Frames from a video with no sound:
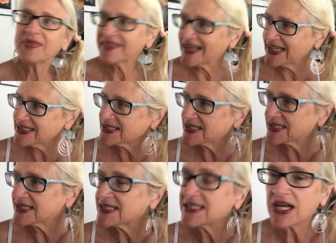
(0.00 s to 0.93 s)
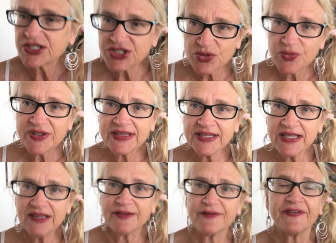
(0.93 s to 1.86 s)
That's such a
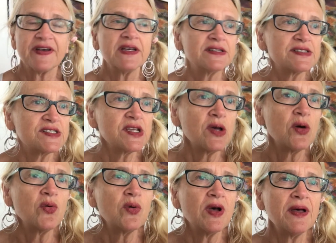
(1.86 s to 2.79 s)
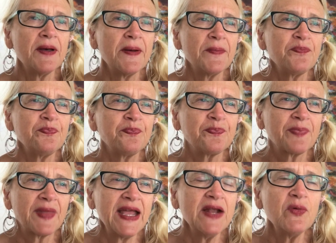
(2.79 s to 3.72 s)
relief. So
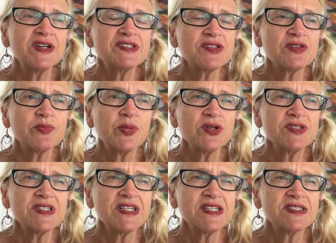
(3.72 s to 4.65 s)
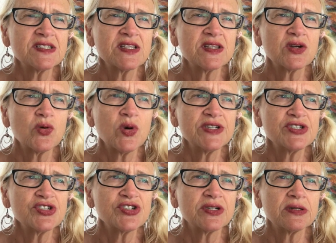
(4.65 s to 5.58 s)
the person asking the
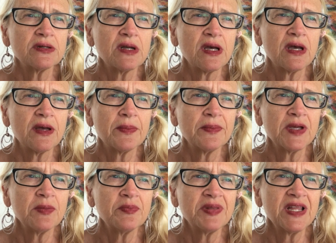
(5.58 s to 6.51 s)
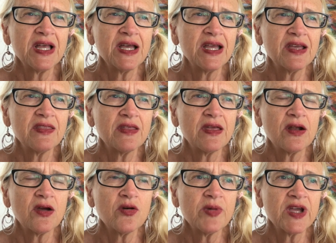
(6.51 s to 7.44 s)
question, implying that,
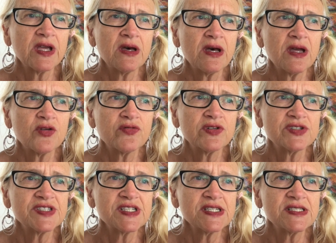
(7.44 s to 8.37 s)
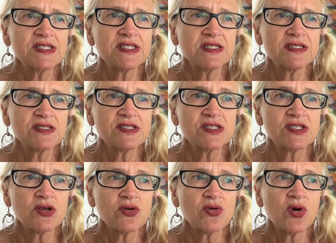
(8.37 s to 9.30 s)
oh my God, over 60 is
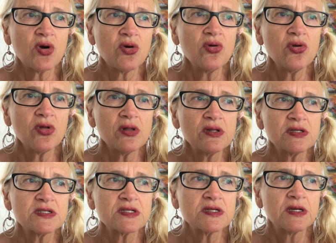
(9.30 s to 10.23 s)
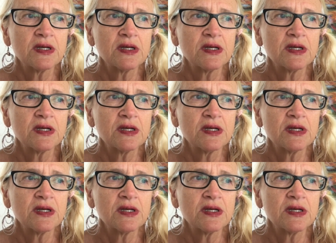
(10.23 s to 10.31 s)
so old.